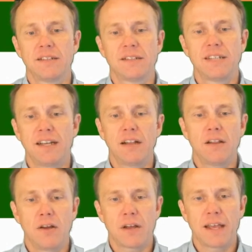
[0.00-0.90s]
take a
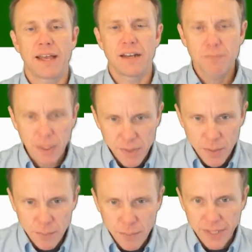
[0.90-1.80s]
look, and maybe
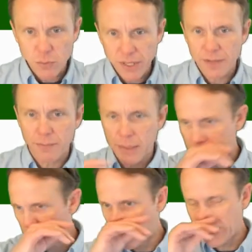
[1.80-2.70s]
the best way to maybe
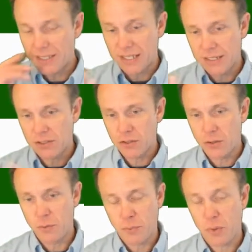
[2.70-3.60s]
do this is
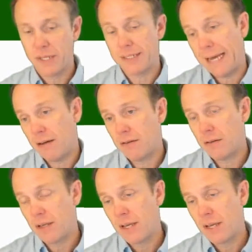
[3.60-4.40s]
to print out